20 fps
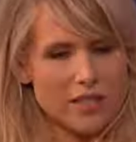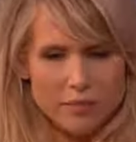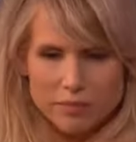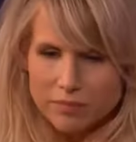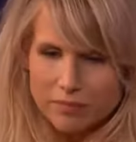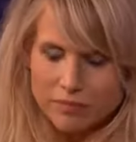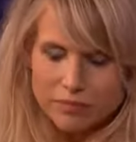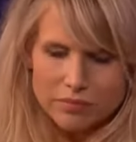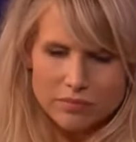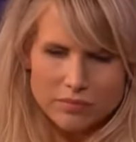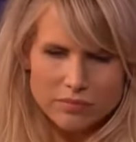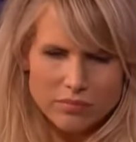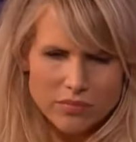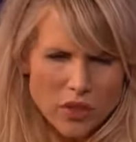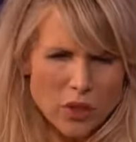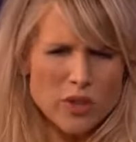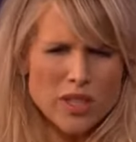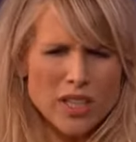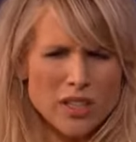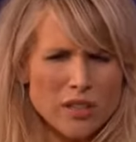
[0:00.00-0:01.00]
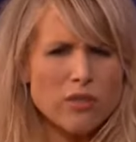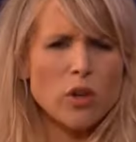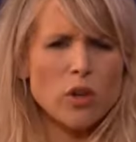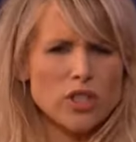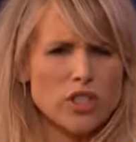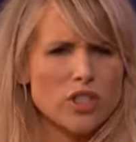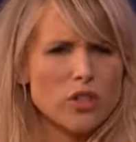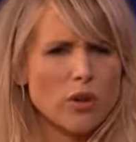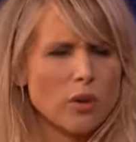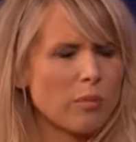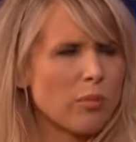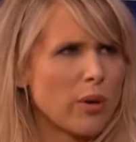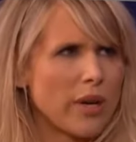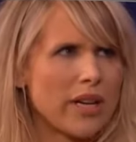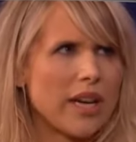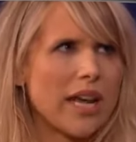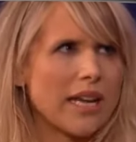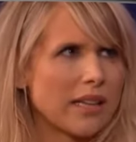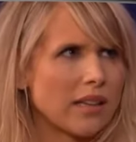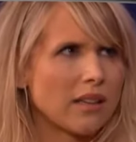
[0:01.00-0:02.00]
And I was like, you've got to do a
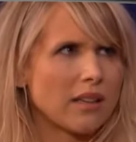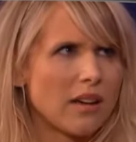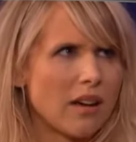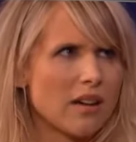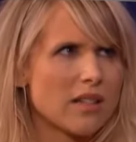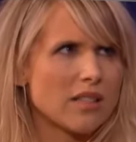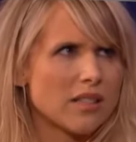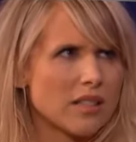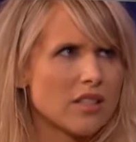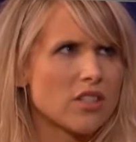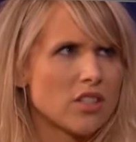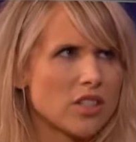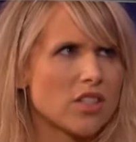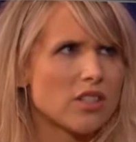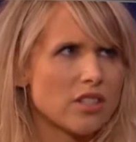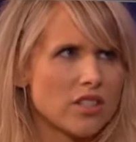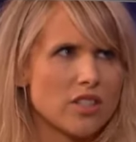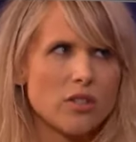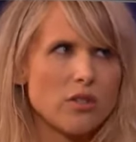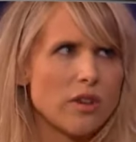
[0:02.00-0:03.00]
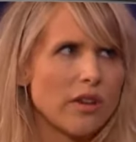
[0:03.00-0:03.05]
prenatal class and just,